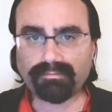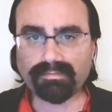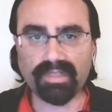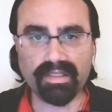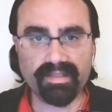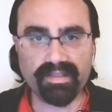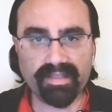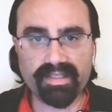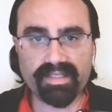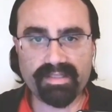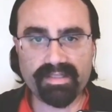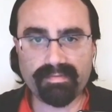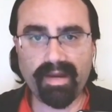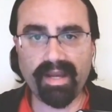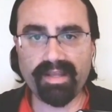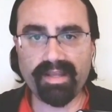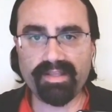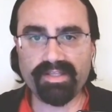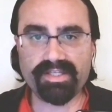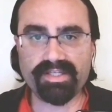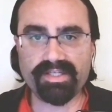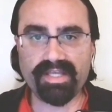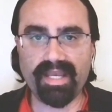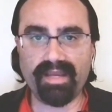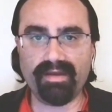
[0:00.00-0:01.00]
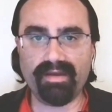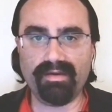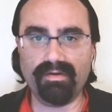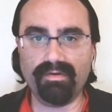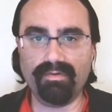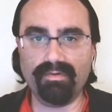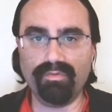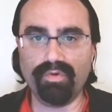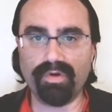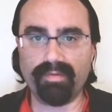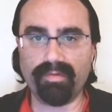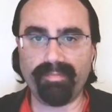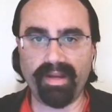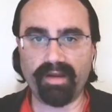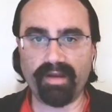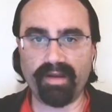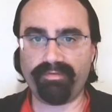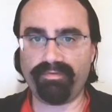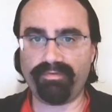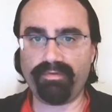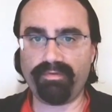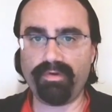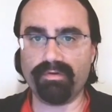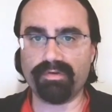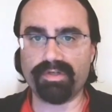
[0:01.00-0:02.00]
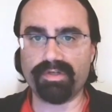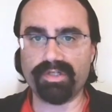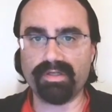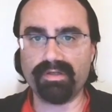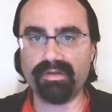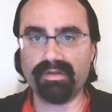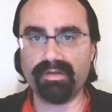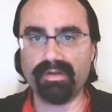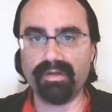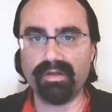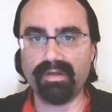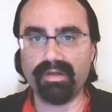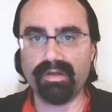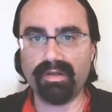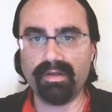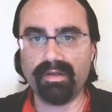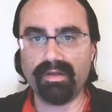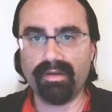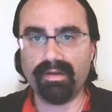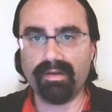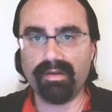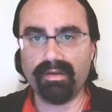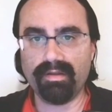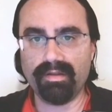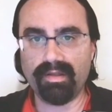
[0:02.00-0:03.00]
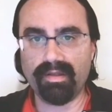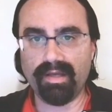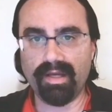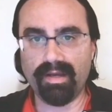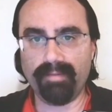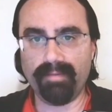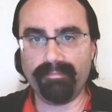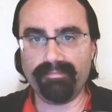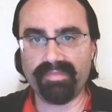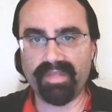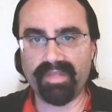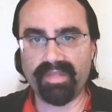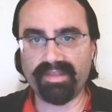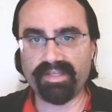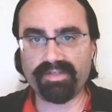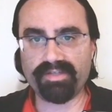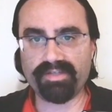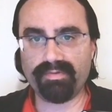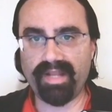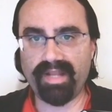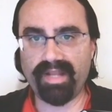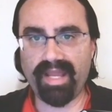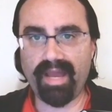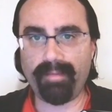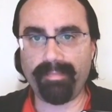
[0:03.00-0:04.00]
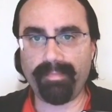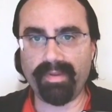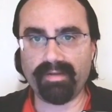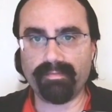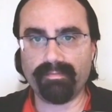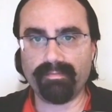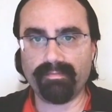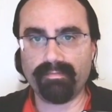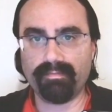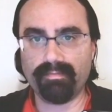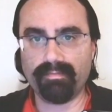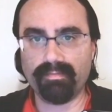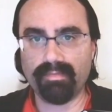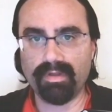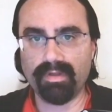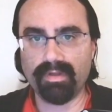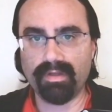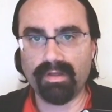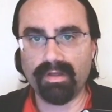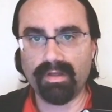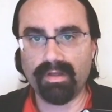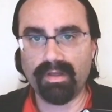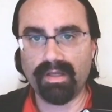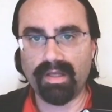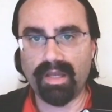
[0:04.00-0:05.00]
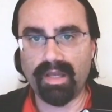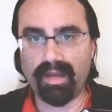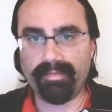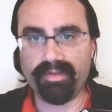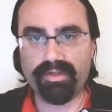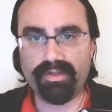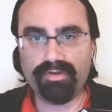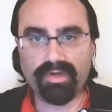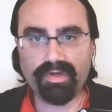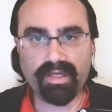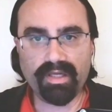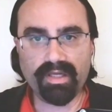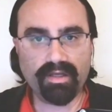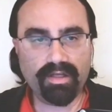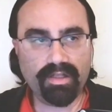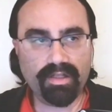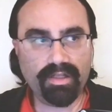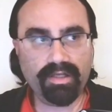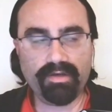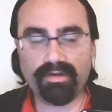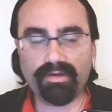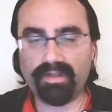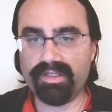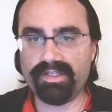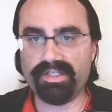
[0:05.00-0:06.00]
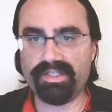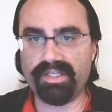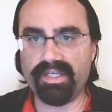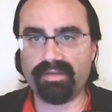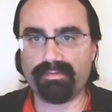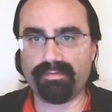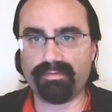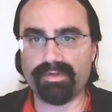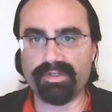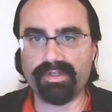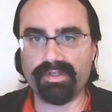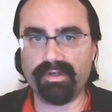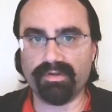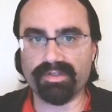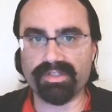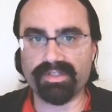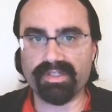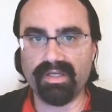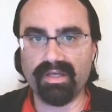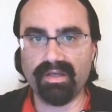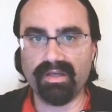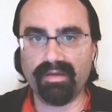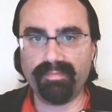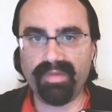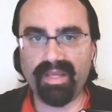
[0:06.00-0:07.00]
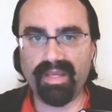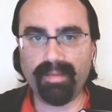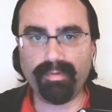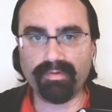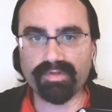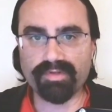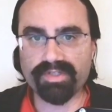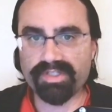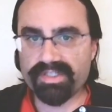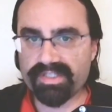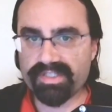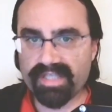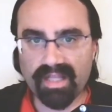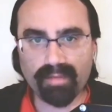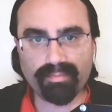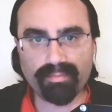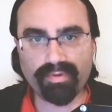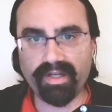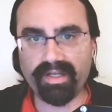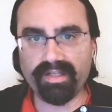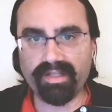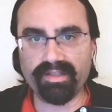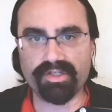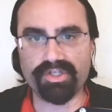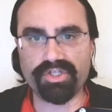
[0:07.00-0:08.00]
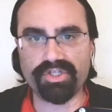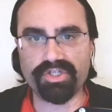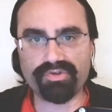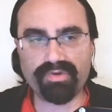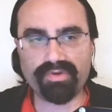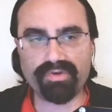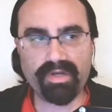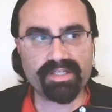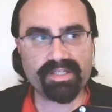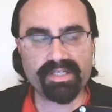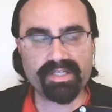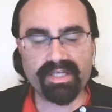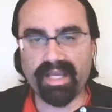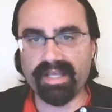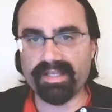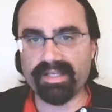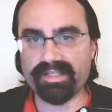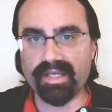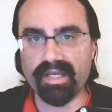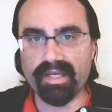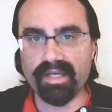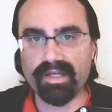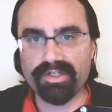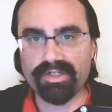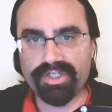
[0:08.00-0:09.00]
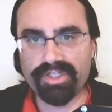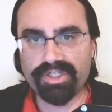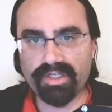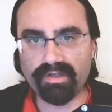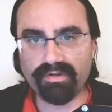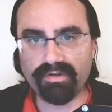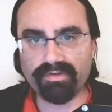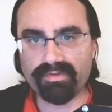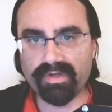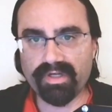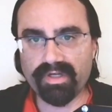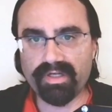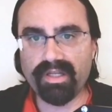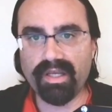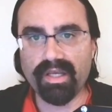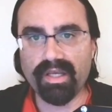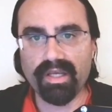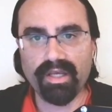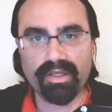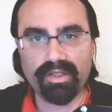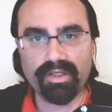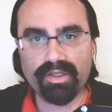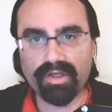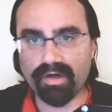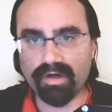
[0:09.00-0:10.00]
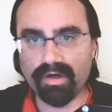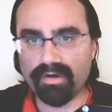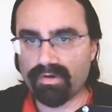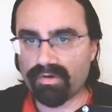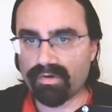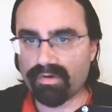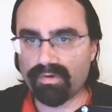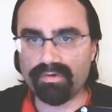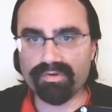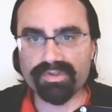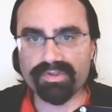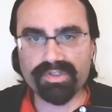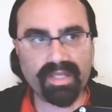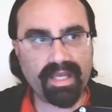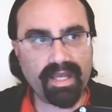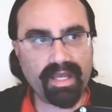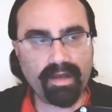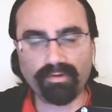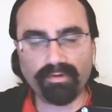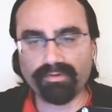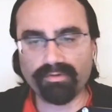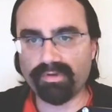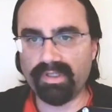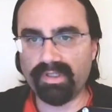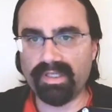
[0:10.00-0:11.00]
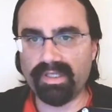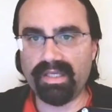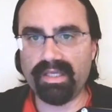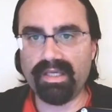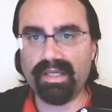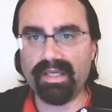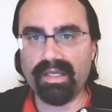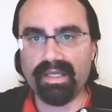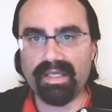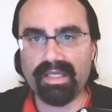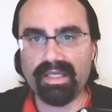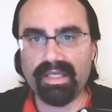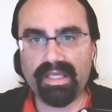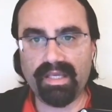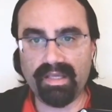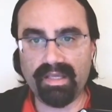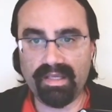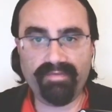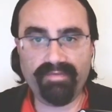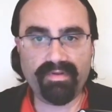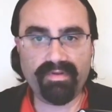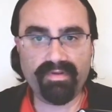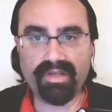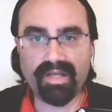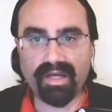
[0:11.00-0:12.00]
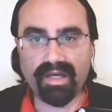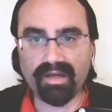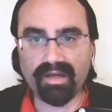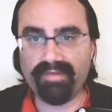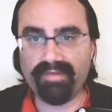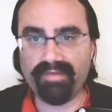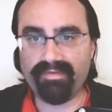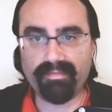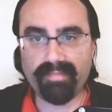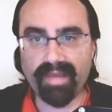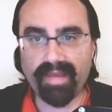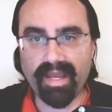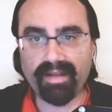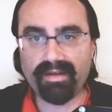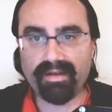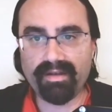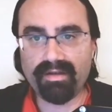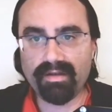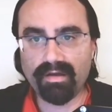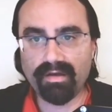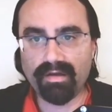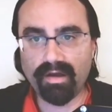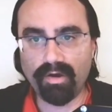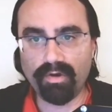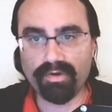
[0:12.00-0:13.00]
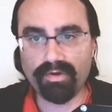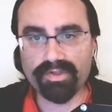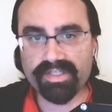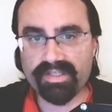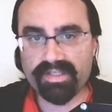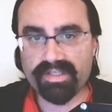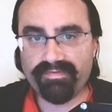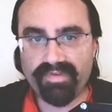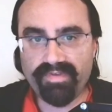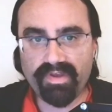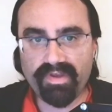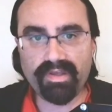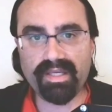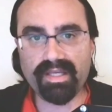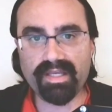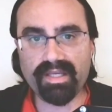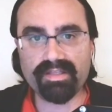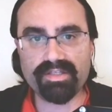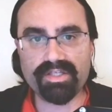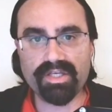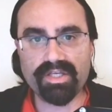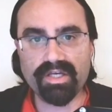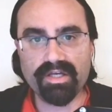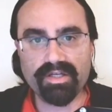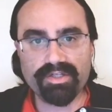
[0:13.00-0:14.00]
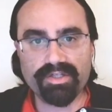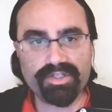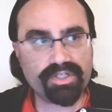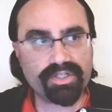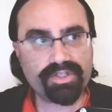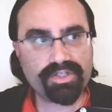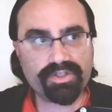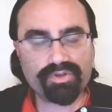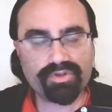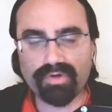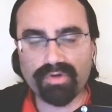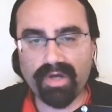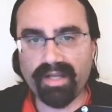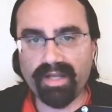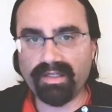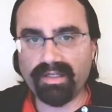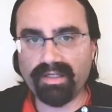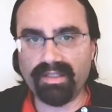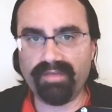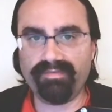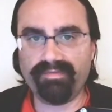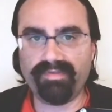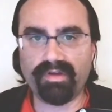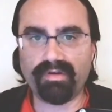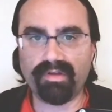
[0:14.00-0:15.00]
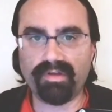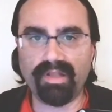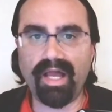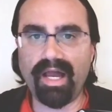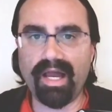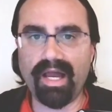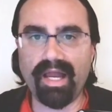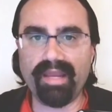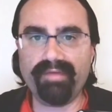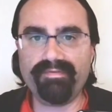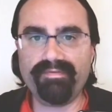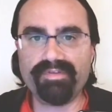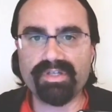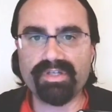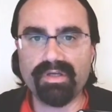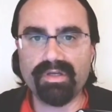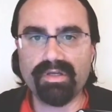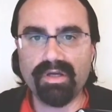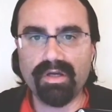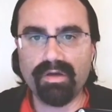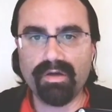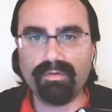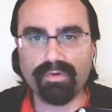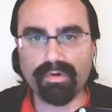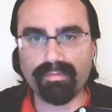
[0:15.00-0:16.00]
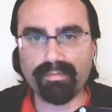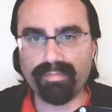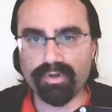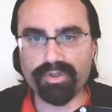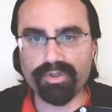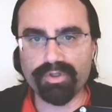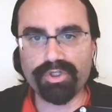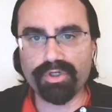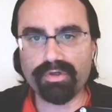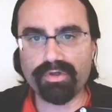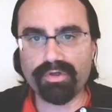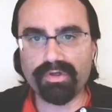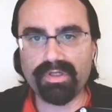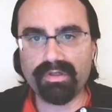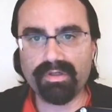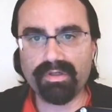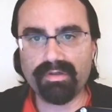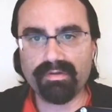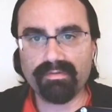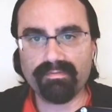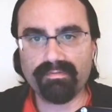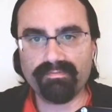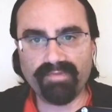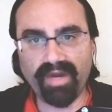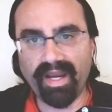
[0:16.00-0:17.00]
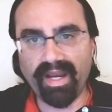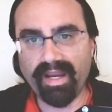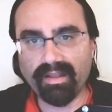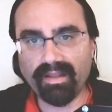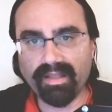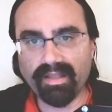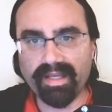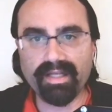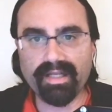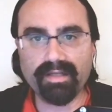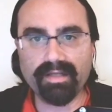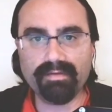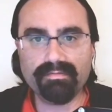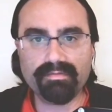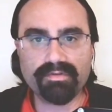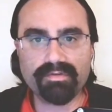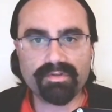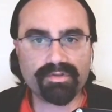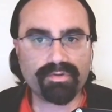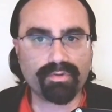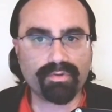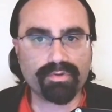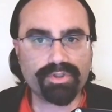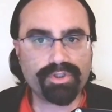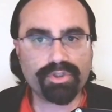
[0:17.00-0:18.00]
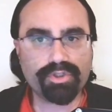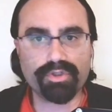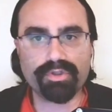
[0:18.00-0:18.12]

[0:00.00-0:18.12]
This mindset would bear fruit, that this would happen. I mean, you can clearly see the results. People celebrating the streets as children, young girls, elderly, even men, all civilians just trying to live their lives were butchered, violated, tortured